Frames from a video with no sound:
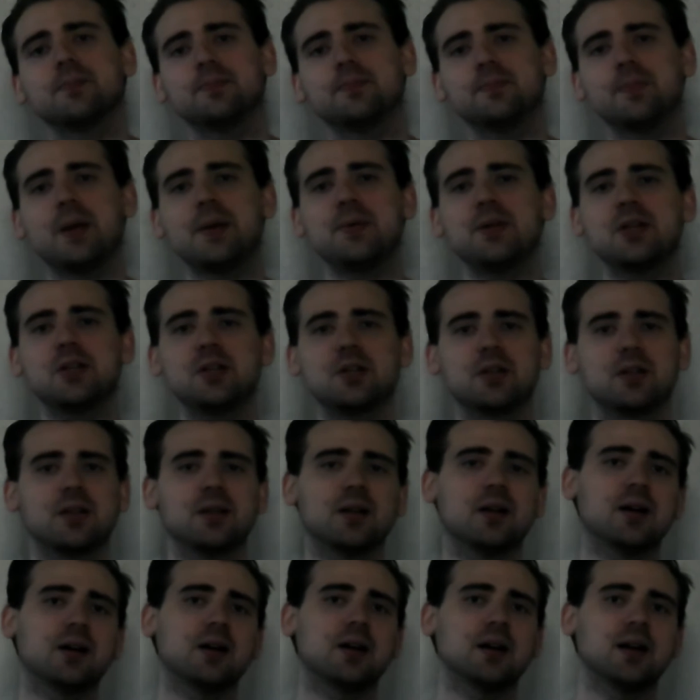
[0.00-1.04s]
Maybe
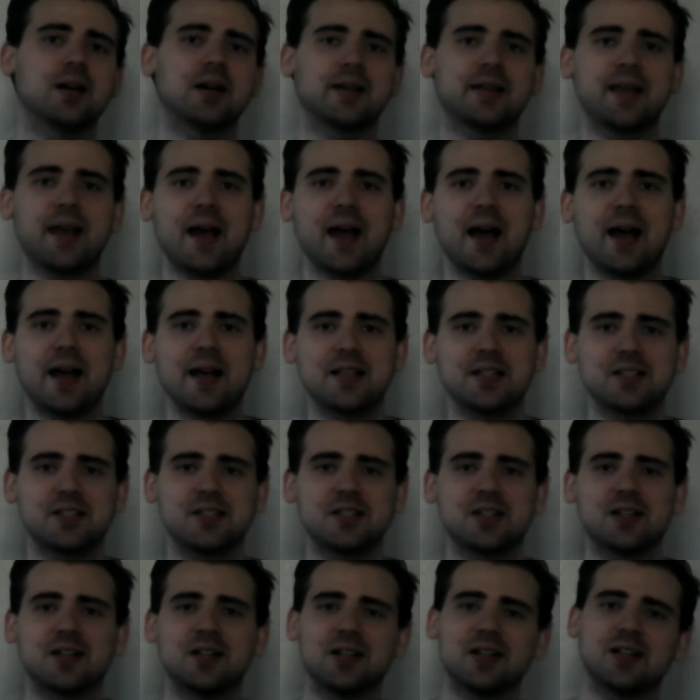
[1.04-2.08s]
cast
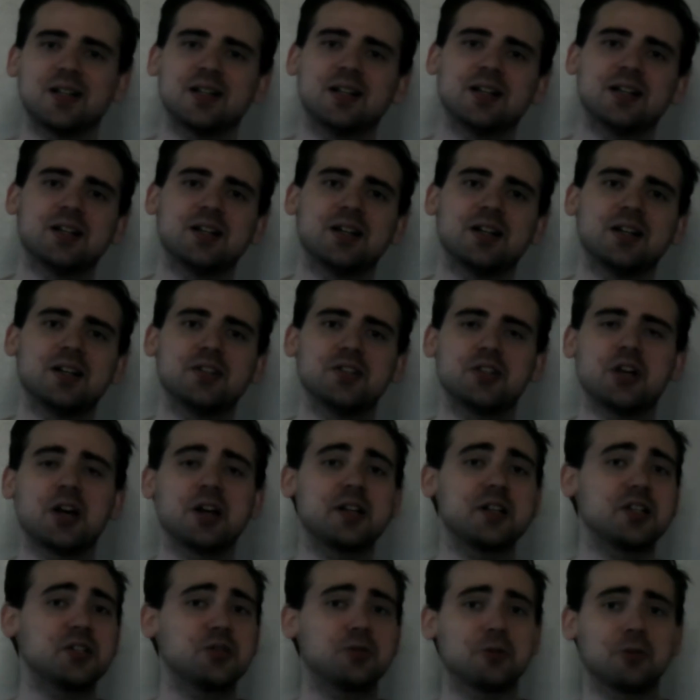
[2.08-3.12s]
Johnny
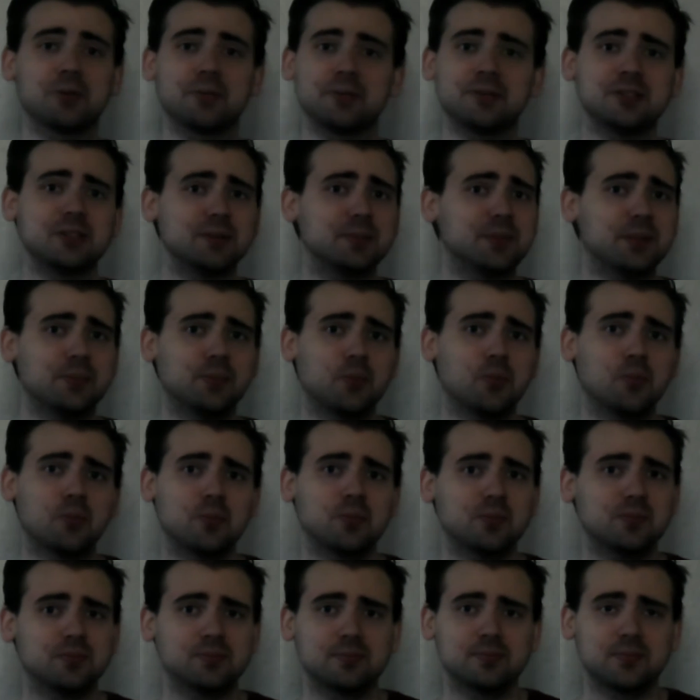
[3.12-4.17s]
Storm a little bit
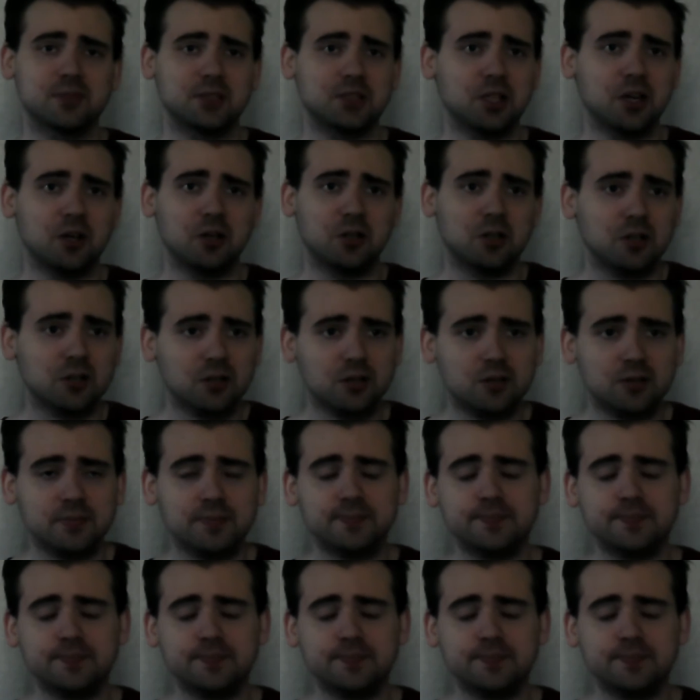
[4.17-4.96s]
younger.